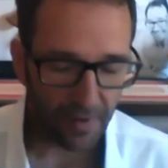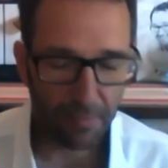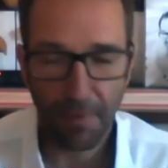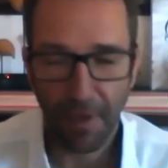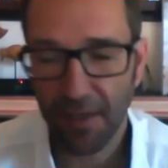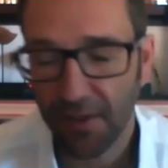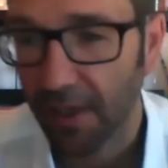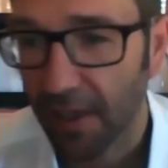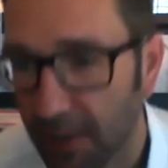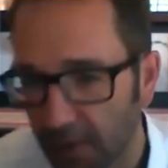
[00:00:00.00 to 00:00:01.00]
the main
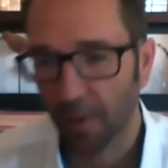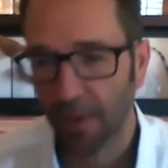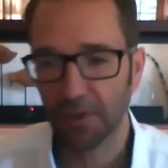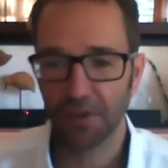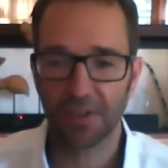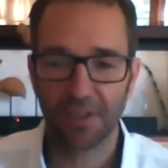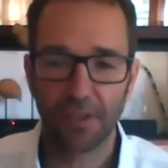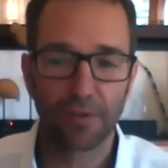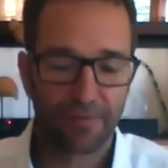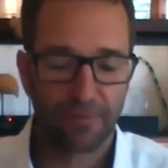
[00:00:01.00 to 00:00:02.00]
thing is, is once you see
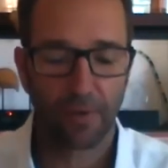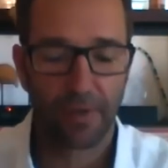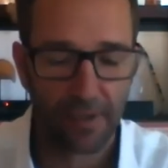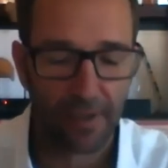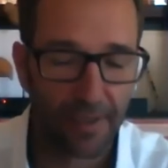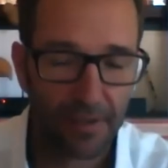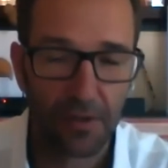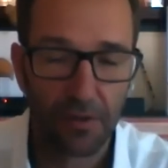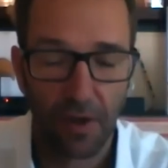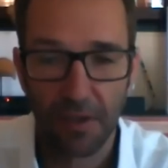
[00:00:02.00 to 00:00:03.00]
your
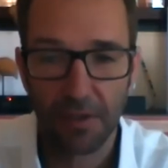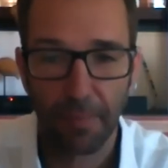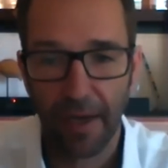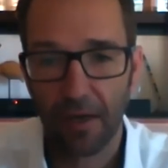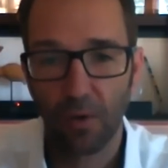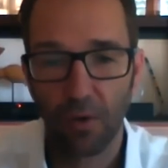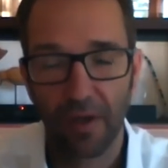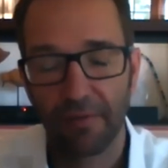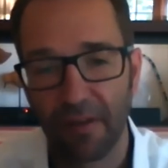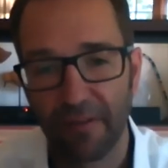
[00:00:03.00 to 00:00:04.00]
$490 back or
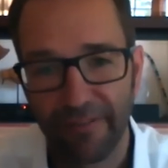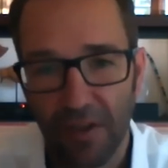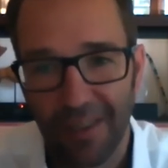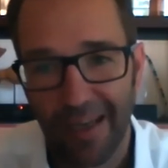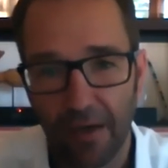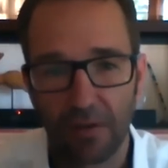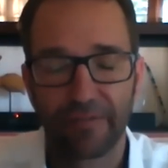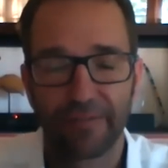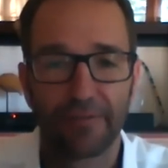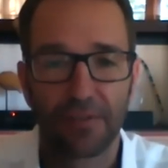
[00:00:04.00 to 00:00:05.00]
even the first
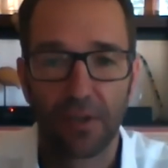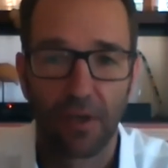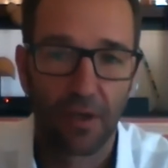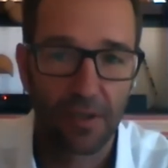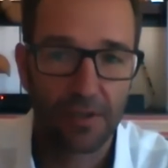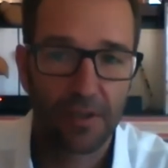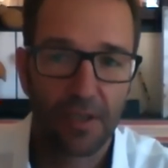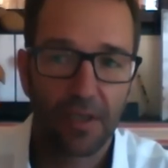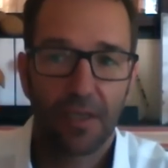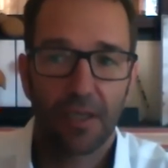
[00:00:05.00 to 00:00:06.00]
$150
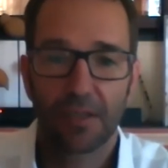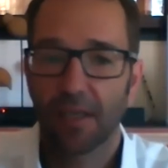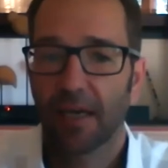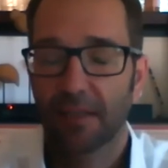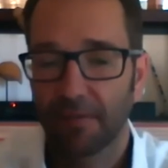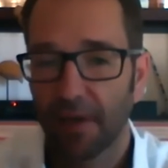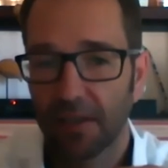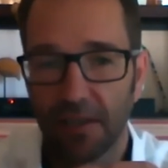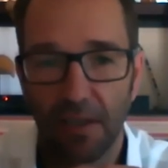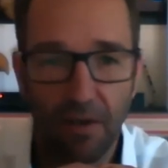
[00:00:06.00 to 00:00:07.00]
is
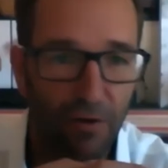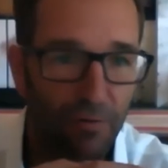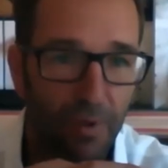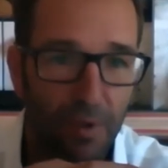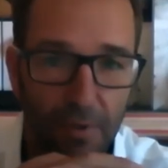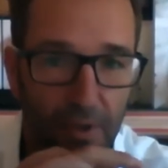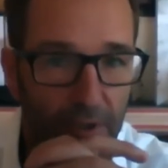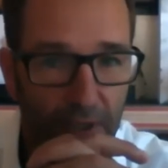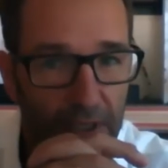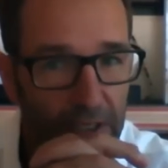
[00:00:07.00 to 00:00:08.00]
activating a lot of
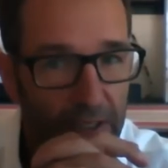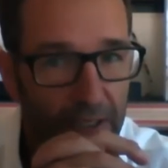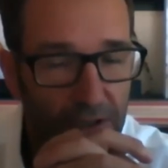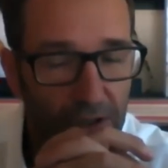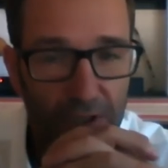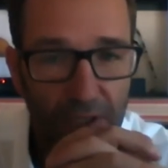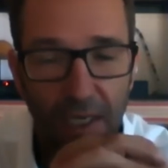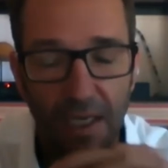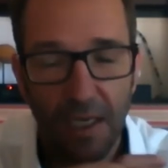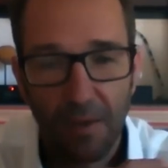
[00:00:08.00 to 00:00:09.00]
people they just
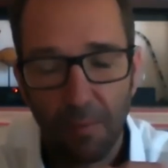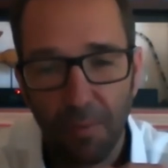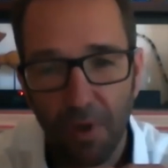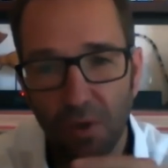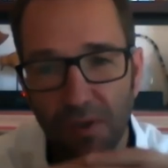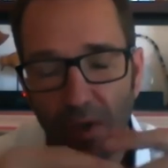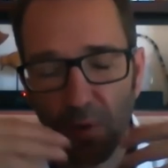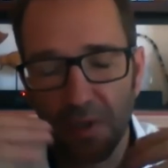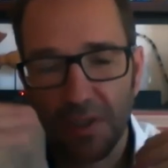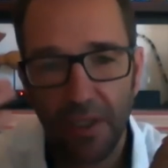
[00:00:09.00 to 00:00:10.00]
yeah. because they
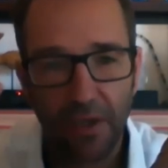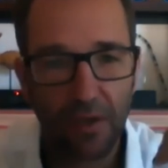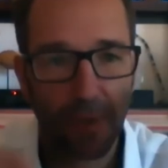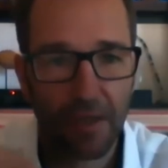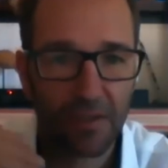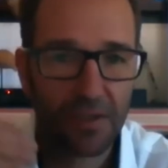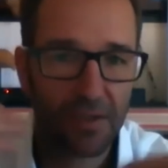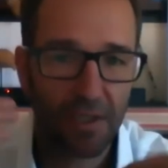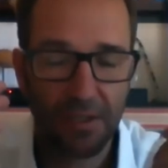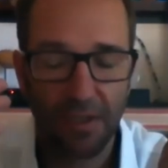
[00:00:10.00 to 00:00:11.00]
always hear about
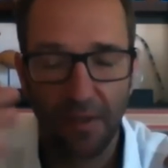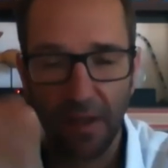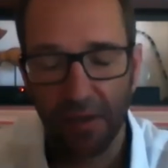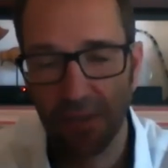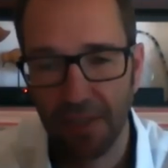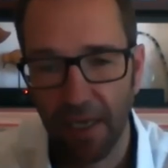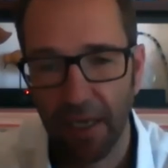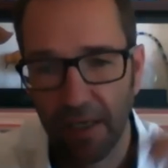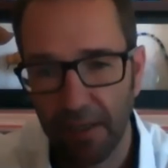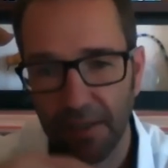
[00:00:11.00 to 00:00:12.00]
these things and they
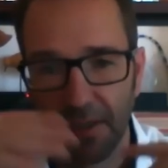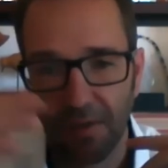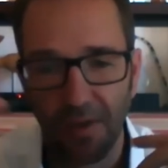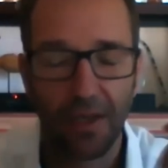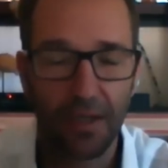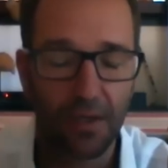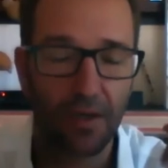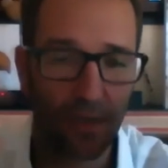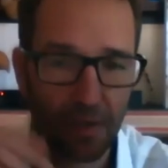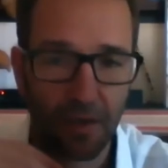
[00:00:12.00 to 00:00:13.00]
understand it and they're like
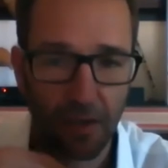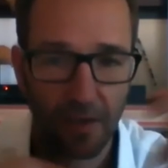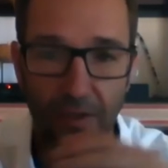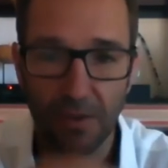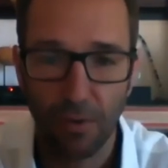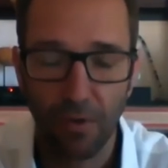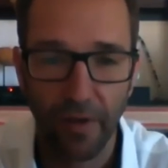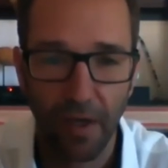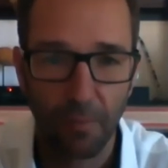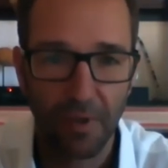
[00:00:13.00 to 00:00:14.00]
yeah yeah it's all
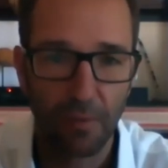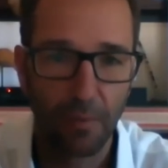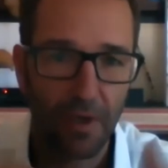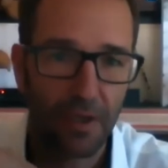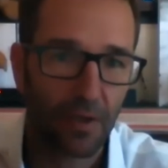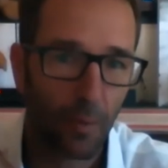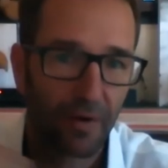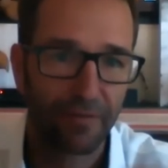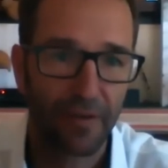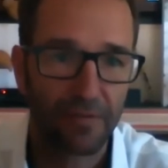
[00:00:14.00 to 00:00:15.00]
there but the minute the
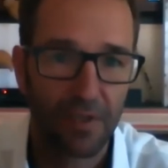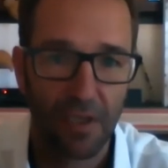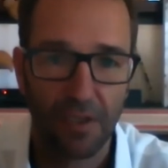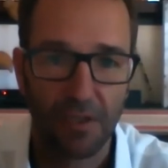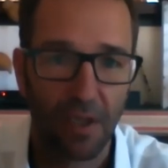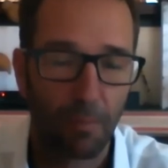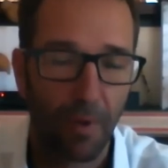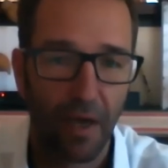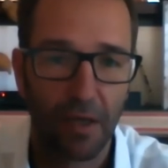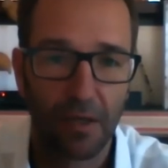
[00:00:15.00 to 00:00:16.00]
150 hits that
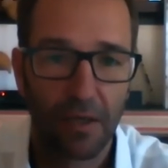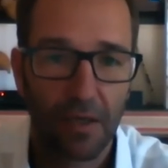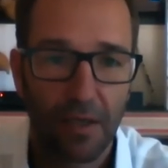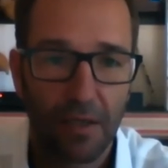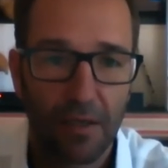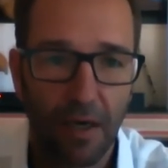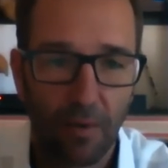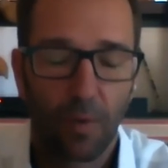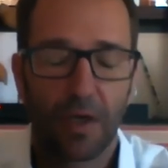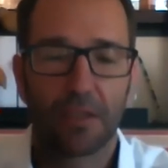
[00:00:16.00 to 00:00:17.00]
bank they're
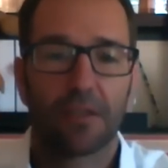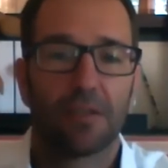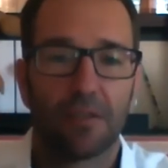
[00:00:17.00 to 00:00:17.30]
like what